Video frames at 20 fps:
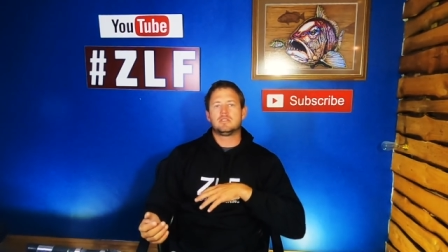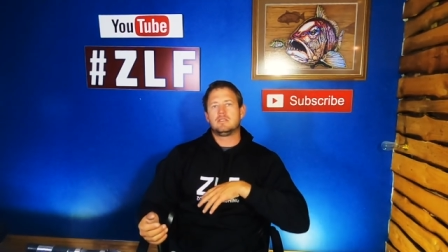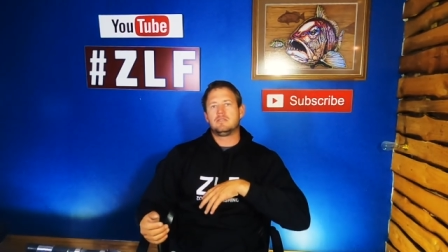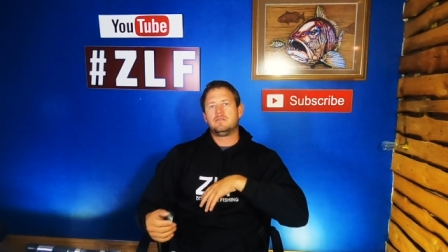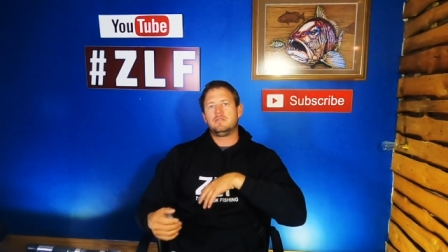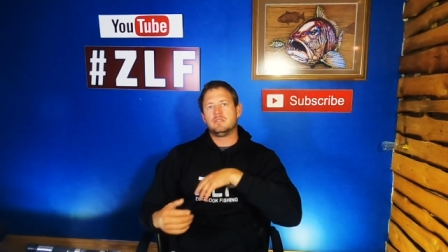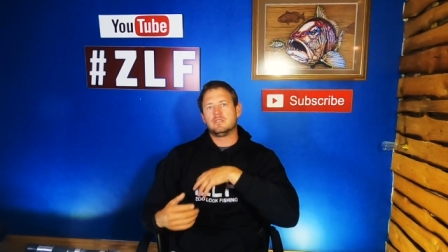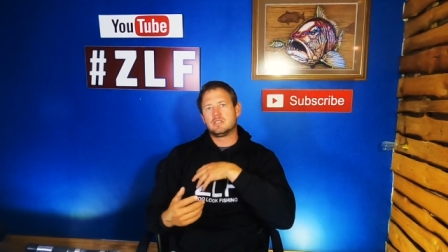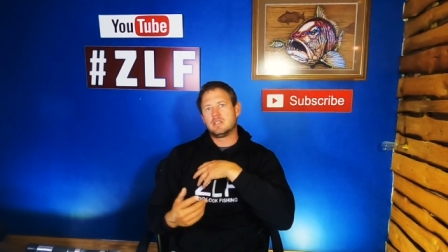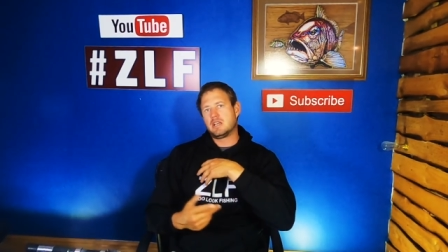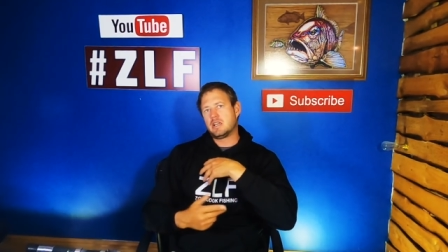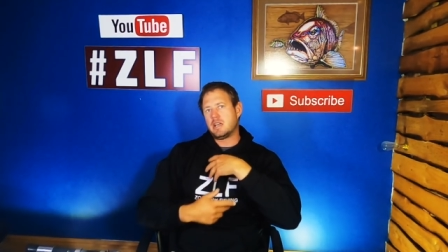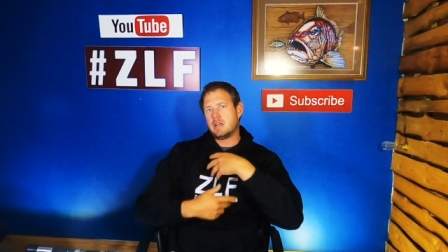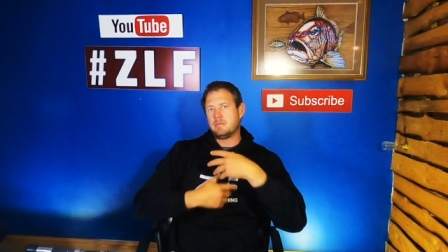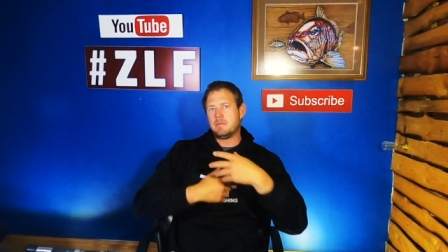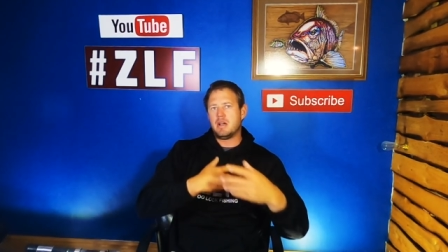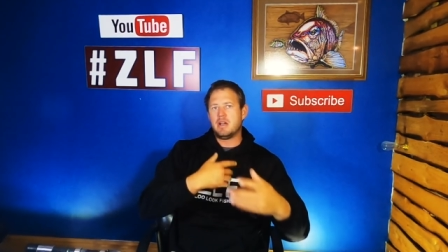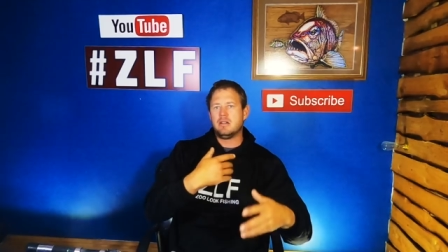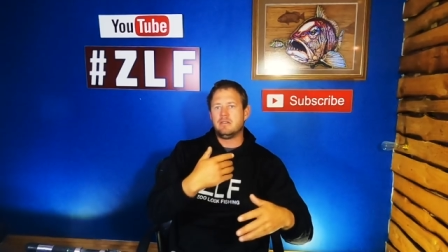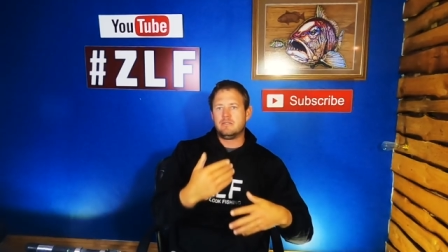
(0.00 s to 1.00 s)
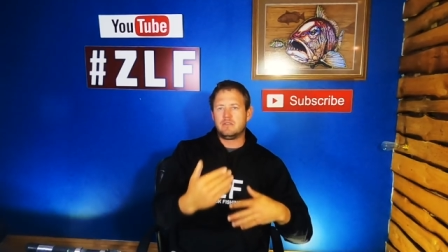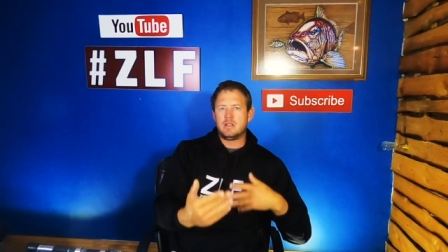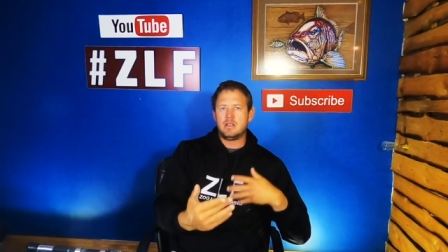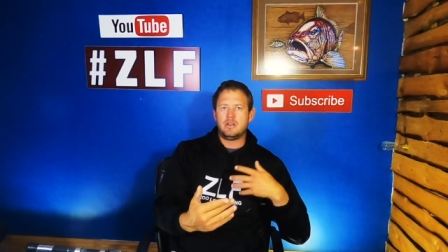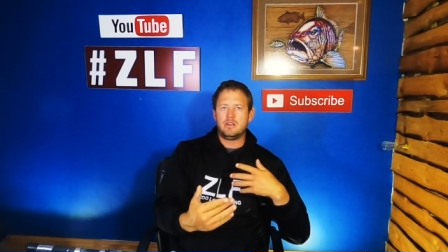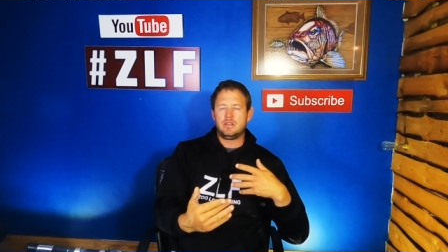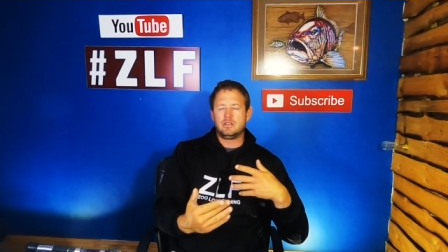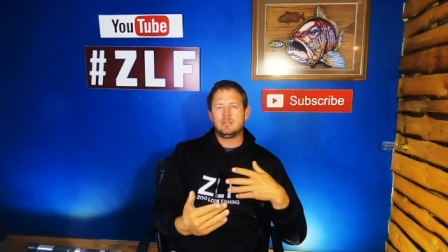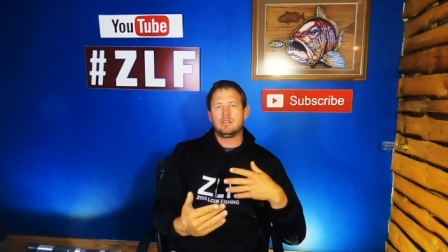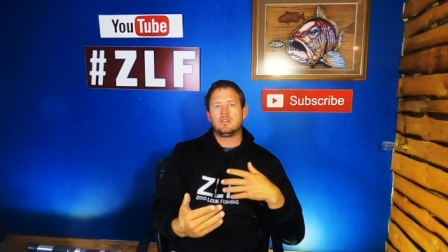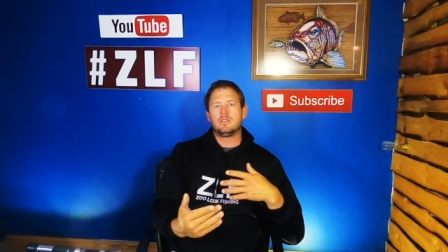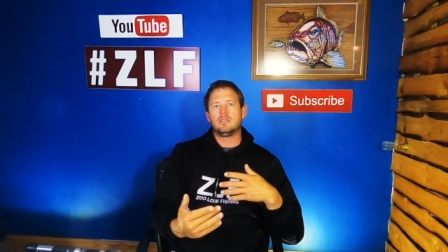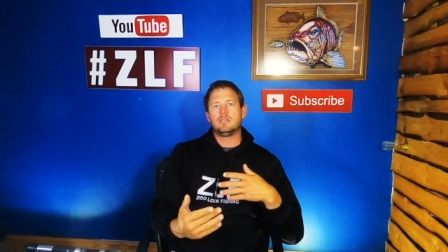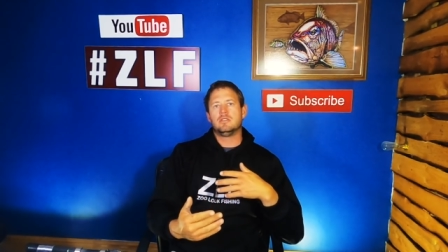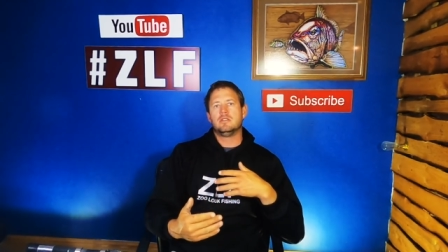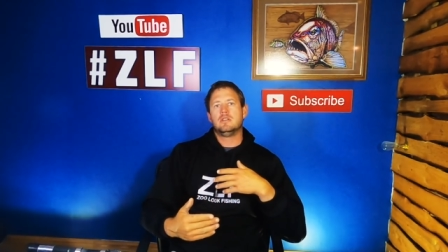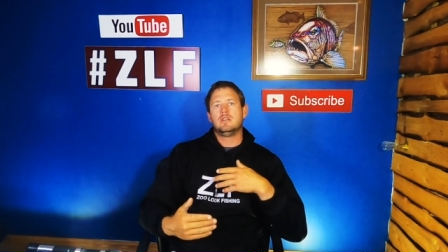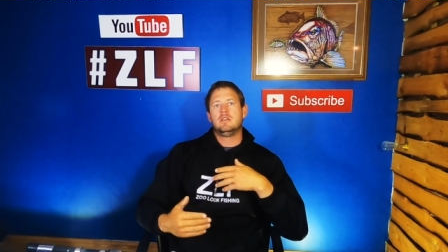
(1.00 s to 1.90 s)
It feels like I'm overloading the rod